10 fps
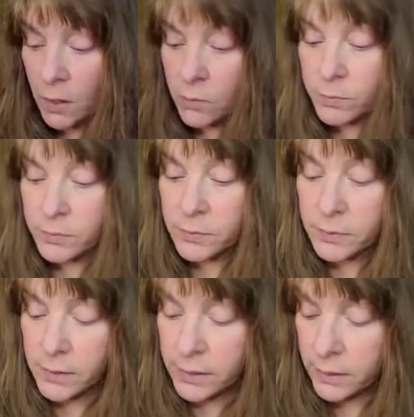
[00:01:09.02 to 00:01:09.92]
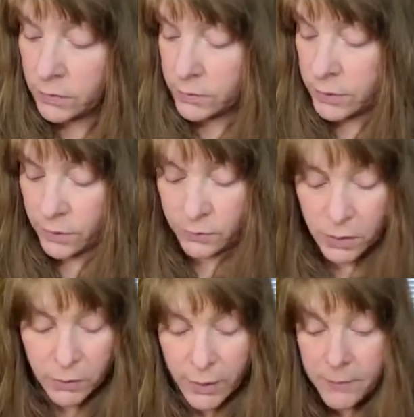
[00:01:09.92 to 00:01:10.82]
Oh, that goes here.
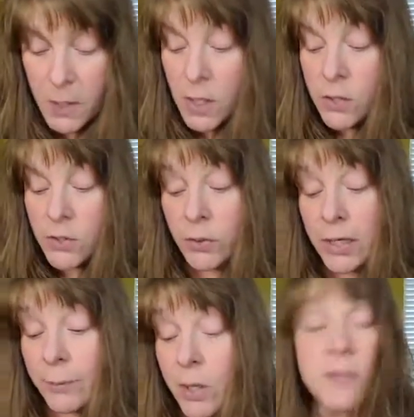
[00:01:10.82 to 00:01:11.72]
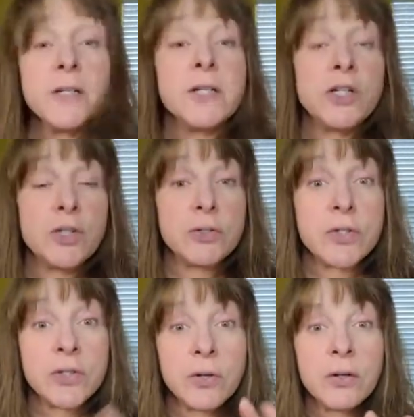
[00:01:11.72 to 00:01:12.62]
Okay, so, and I'm also going to
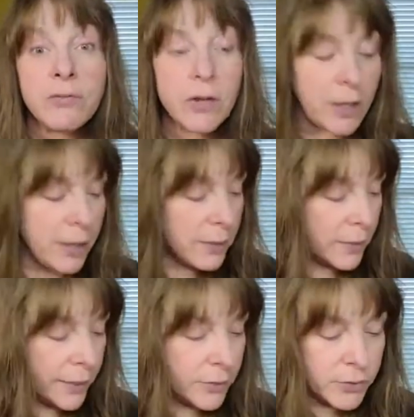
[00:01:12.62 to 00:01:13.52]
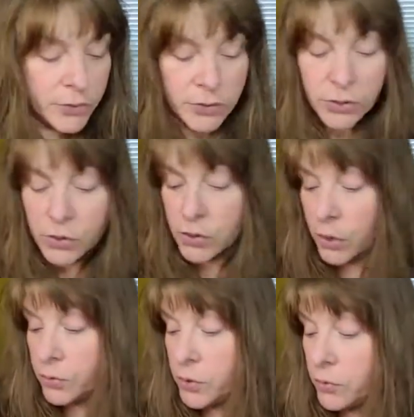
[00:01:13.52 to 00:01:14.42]
use two different eyeliners to
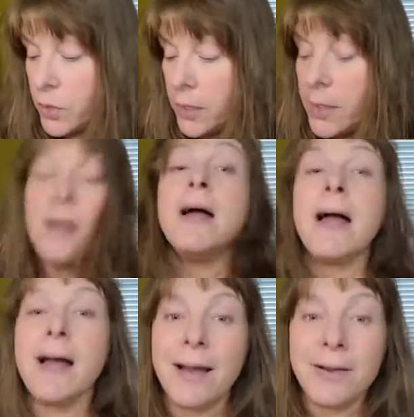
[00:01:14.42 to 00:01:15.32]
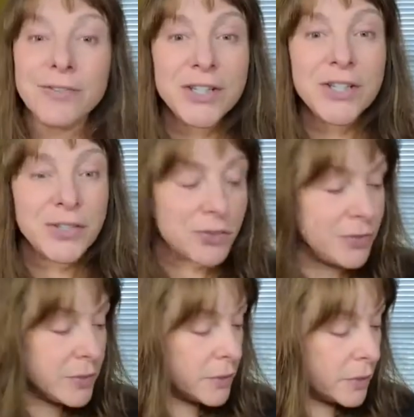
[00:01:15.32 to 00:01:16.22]
show you how to
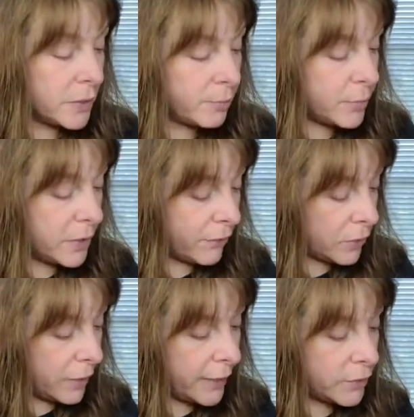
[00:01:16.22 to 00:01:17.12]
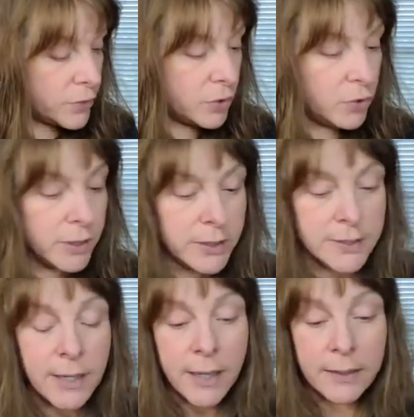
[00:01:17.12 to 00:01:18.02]
use the different liners so you can
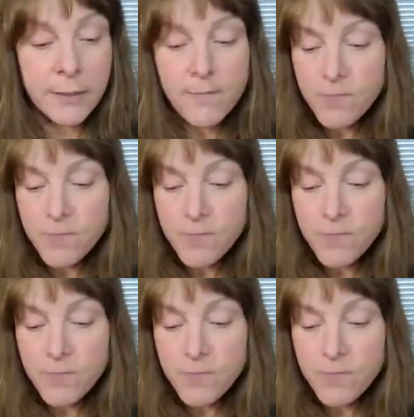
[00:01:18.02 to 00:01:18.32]
decide.